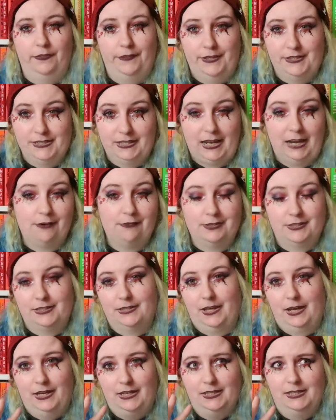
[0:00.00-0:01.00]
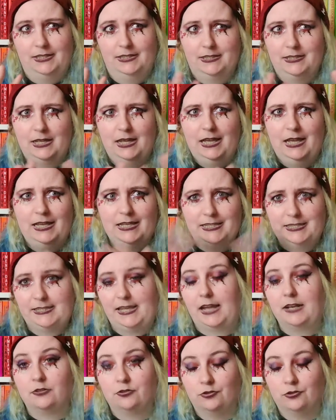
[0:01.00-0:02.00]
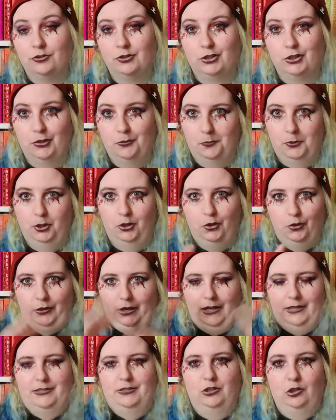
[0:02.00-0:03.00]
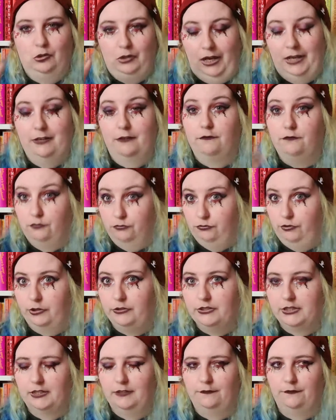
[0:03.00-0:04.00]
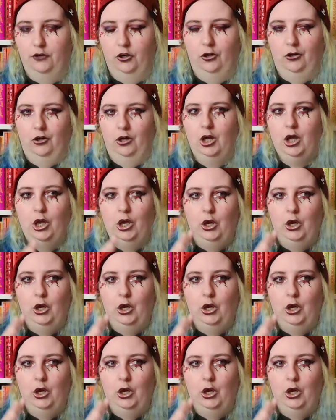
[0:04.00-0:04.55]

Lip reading: this character that is central to the book and you're kind of rooting for,